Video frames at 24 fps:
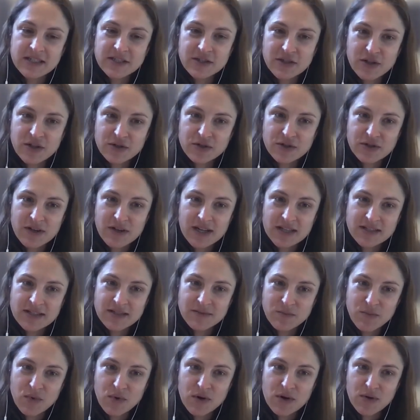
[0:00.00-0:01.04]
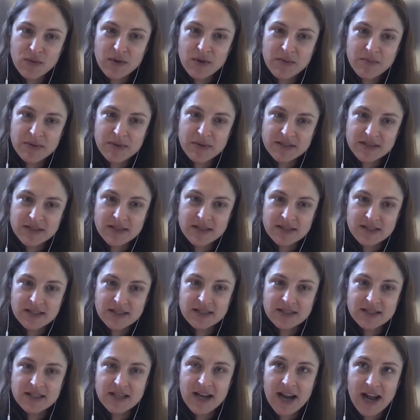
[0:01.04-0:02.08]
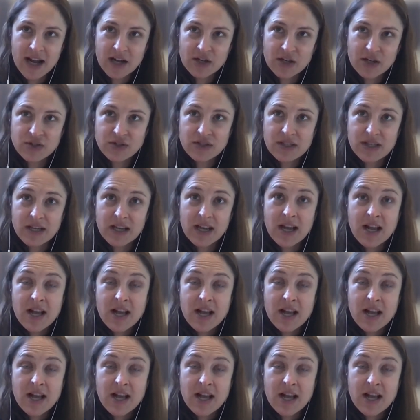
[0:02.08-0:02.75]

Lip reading: to socialize it more with businesses that actually